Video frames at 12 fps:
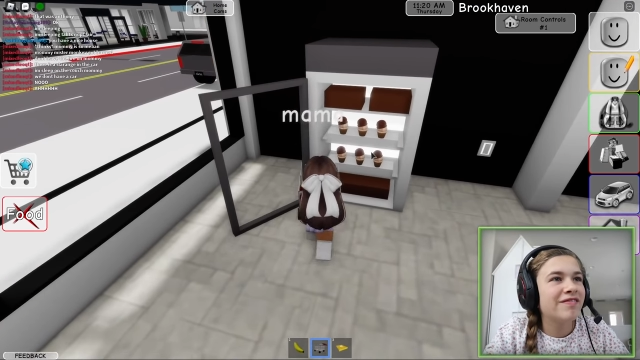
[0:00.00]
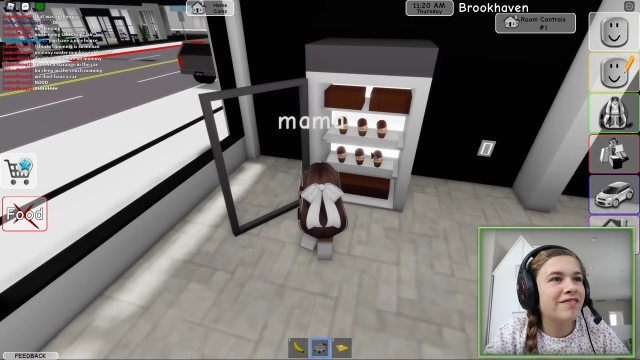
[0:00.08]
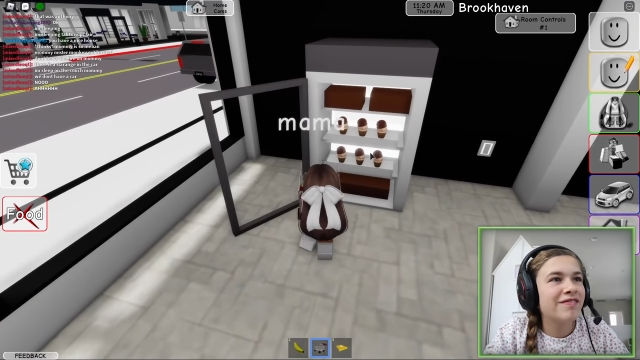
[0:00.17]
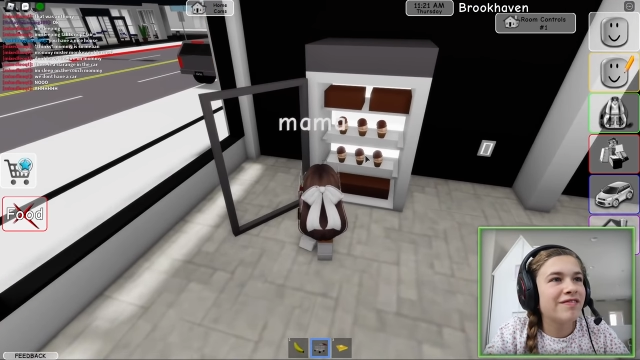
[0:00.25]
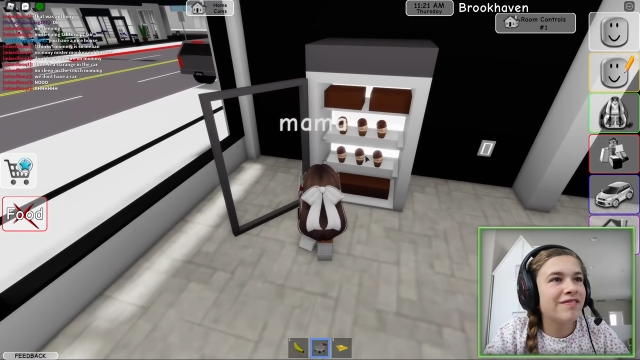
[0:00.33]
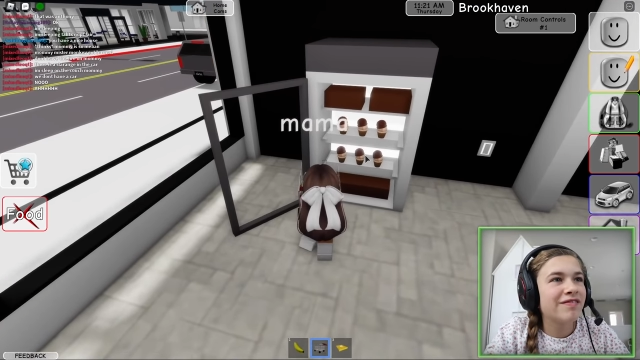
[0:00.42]

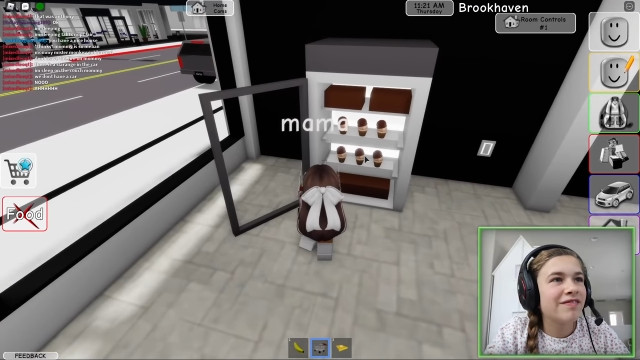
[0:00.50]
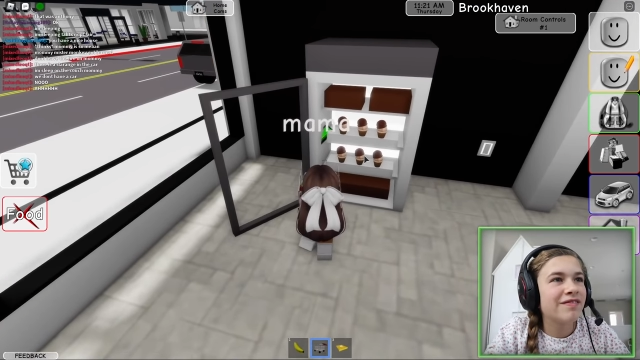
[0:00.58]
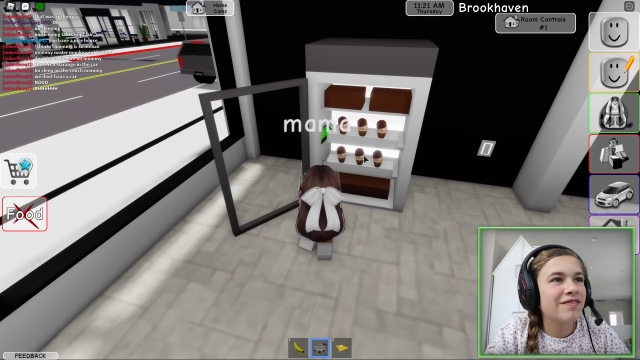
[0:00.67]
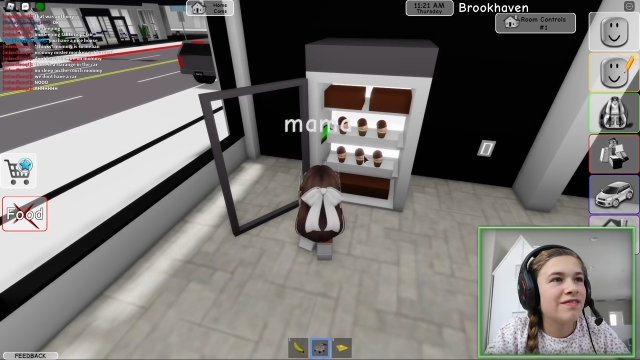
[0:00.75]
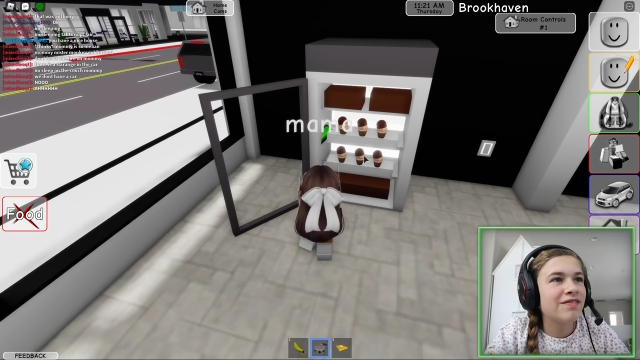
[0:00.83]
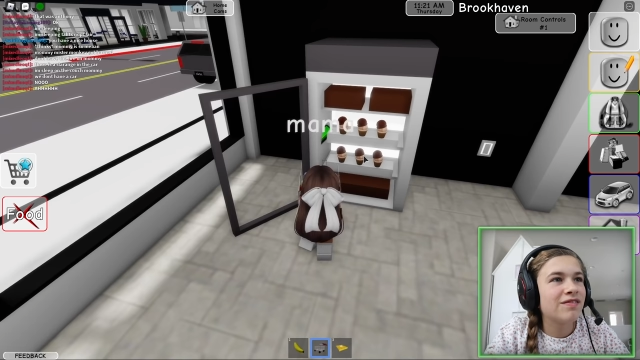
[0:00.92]

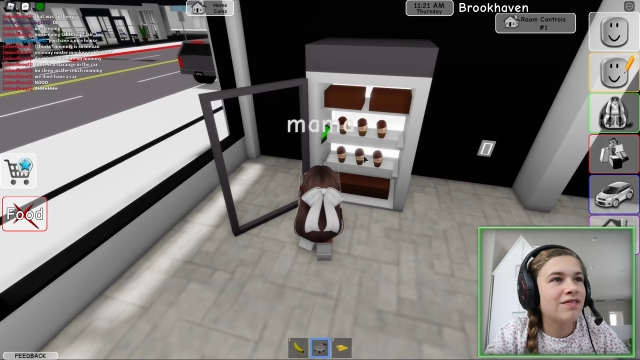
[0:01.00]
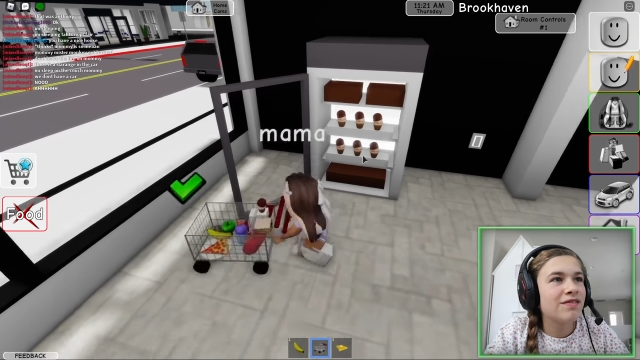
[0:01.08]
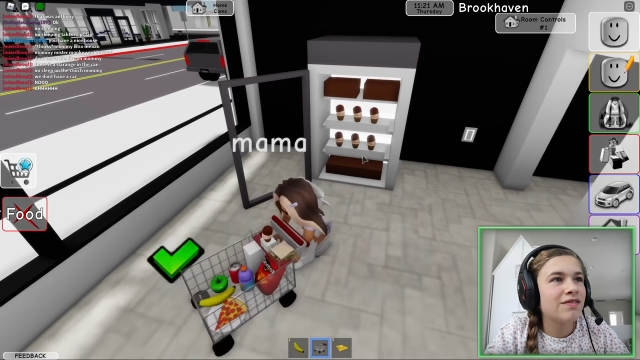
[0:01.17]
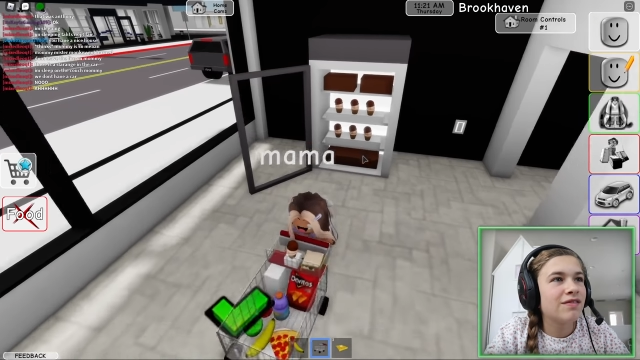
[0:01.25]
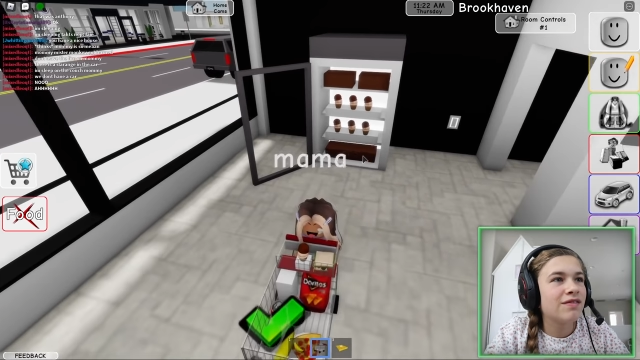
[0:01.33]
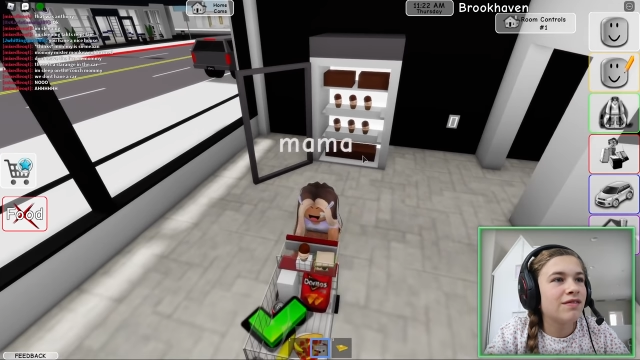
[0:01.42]

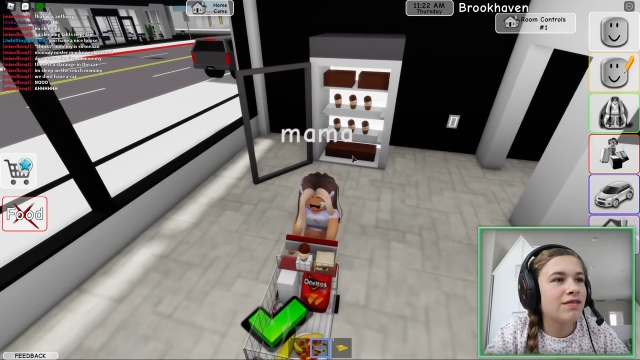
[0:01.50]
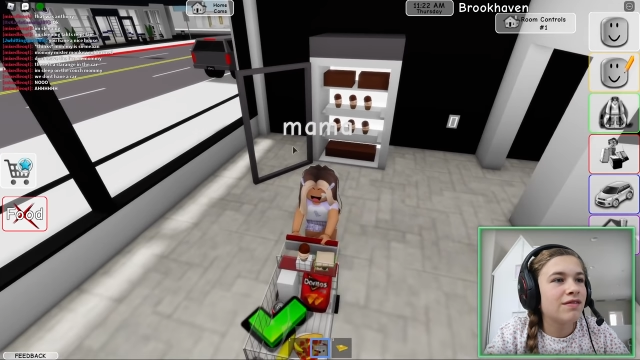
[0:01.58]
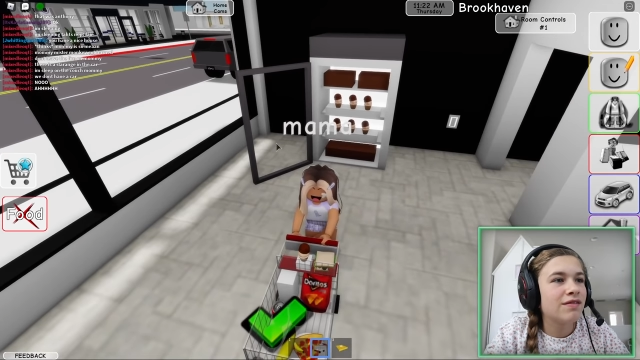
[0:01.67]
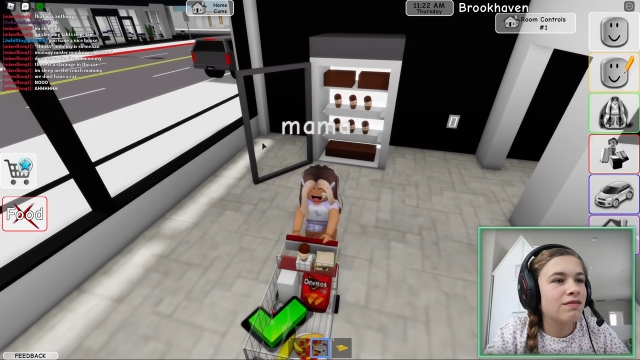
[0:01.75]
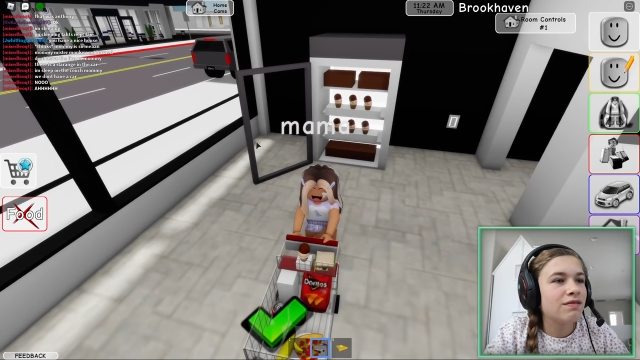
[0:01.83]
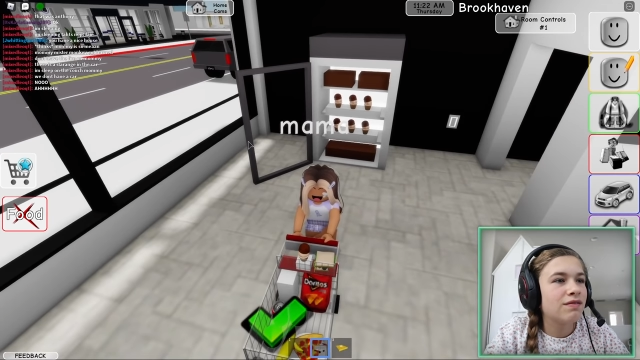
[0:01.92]

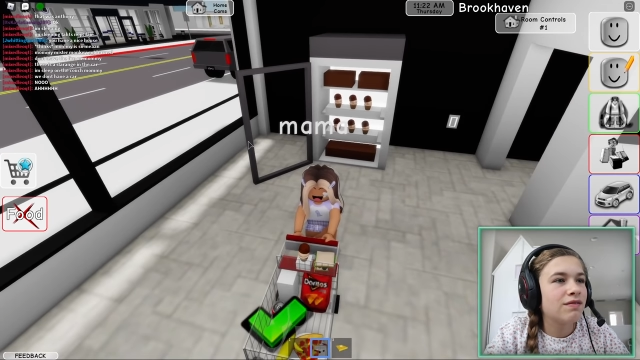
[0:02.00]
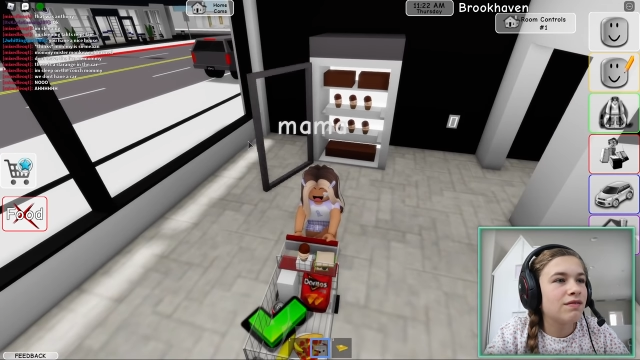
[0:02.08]
[no speech]